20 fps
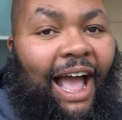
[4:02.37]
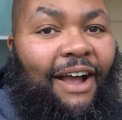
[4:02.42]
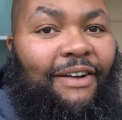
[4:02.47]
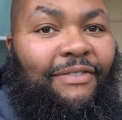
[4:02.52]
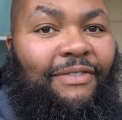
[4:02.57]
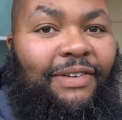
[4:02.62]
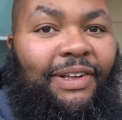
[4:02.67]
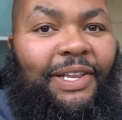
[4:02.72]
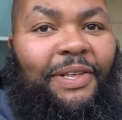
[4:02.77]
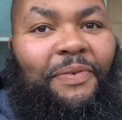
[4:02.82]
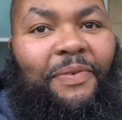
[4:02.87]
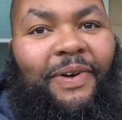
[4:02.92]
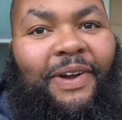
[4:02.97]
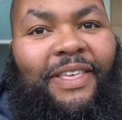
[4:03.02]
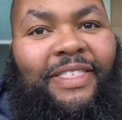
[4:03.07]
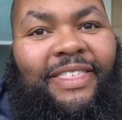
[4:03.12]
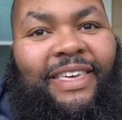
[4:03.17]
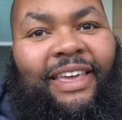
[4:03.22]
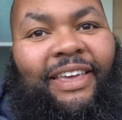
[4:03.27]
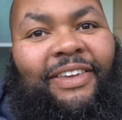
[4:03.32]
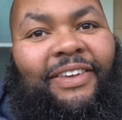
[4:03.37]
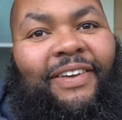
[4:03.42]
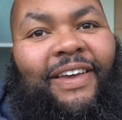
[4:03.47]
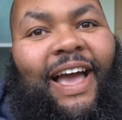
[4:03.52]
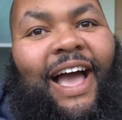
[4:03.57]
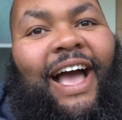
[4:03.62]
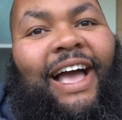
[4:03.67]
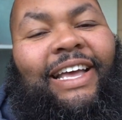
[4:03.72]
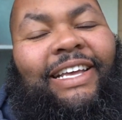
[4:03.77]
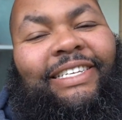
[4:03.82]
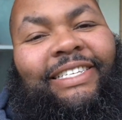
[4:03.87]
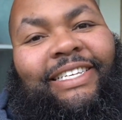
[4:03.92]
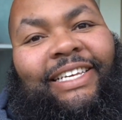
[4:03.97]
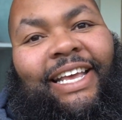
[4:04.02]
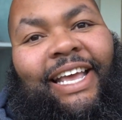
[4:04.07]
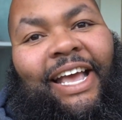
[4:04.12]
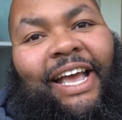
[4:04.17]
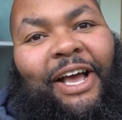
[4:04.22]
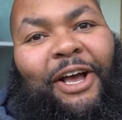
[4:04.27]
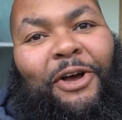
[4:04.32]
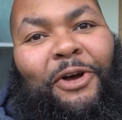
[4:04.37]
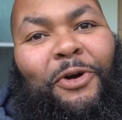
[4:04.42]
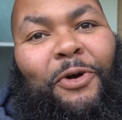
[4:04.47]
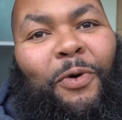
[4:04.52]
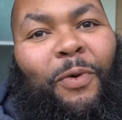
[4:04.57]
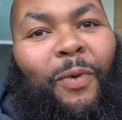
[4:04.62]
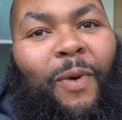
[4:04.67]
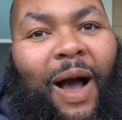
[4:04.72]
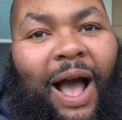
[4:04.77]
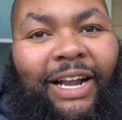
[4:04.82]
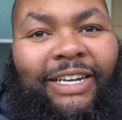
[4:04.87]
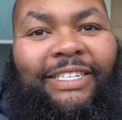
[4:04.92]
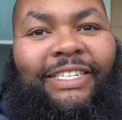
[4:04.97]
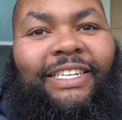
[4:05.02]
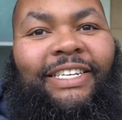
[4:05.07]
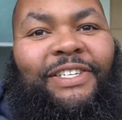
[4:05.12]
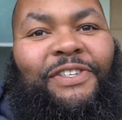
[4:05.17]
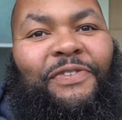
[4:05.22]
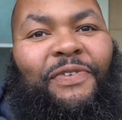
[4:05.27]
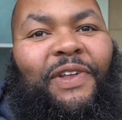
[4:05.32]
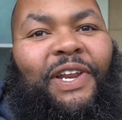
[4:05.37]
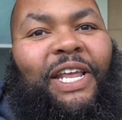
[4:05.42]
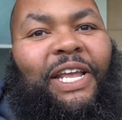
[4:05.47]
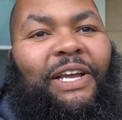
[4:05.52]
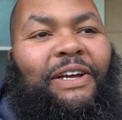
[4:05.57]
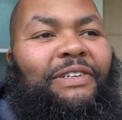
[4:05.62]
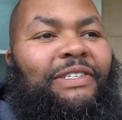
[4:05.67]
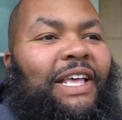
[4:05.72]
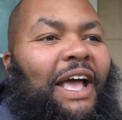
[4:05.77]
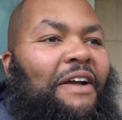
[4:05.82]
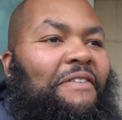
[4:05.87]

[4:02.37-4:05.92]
I really want to thank you guys who watch these videos.